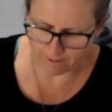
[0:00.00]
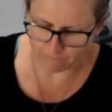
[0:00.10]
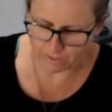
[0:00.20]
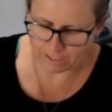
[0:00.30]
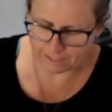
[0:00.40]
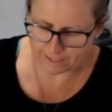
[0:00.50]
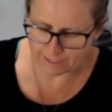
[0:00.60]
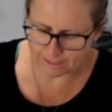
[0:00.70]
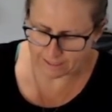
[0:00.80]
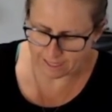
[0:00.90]
in the
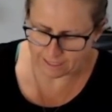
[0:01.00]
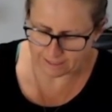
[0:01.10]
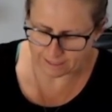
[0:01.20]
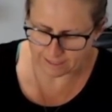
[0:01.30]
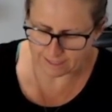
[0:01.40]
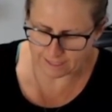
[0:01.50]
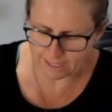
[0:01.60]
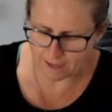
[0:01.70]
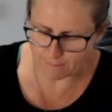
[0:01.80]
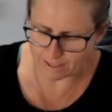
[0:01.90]
sense that it's going to stick
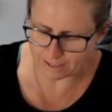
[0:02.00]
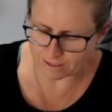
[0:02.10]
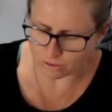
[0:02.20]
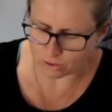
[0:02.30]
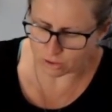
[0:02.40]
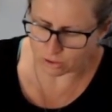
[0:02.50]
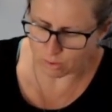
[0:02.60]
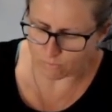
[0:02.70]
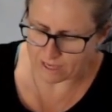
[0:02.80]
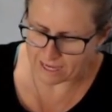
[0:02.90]
up and it's not
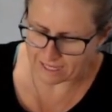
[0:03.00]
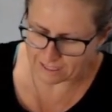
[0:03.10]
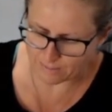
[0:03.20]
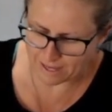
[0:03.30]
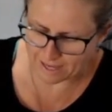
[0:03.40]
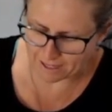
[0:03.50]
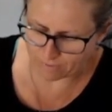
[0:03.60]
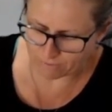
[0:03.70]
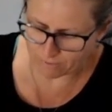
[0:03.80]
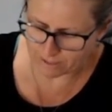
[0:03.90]
dissolving in as part of
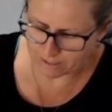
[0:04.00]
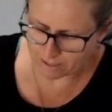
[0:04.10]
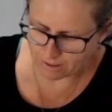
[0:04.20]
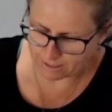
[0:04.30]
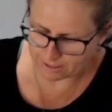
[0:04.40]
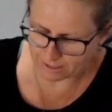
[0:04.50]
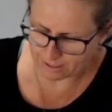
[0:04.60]
the rest of the icing.